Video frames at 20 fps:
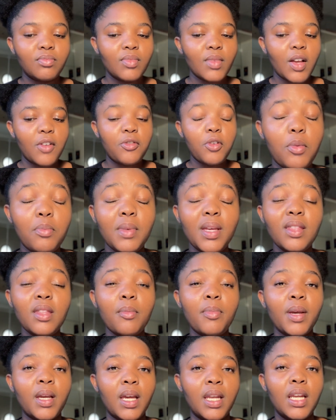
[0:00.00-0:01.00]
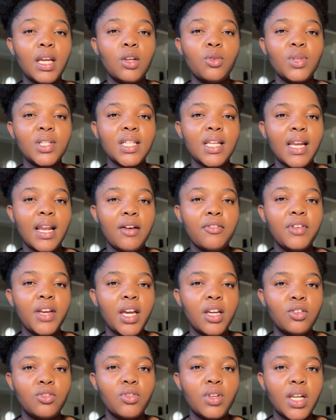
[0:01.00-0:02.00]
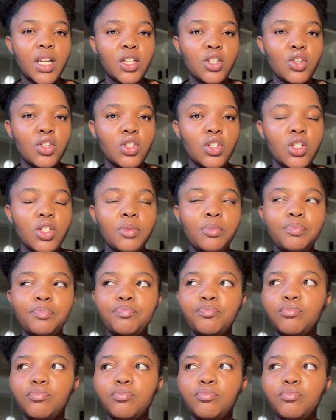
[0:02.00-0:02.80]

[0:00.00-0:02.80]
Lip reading: For me in the beginning it was a love-hate relationship,